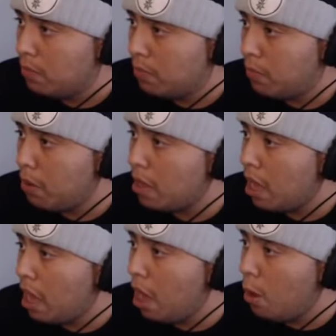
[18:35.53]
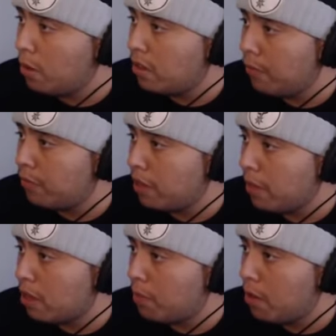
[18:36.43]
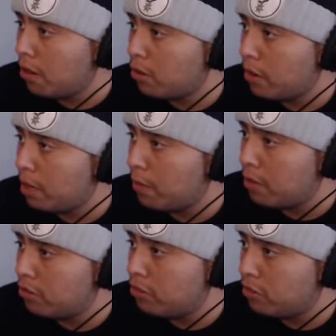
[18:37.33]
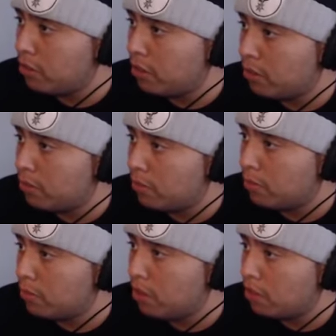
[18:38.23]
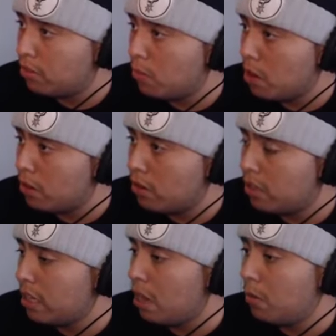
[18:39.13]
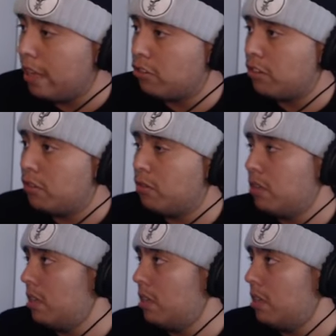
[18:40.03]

Oh yeah, I will definitely make a part 3 about GTA though. That's one good thing I'll actually do.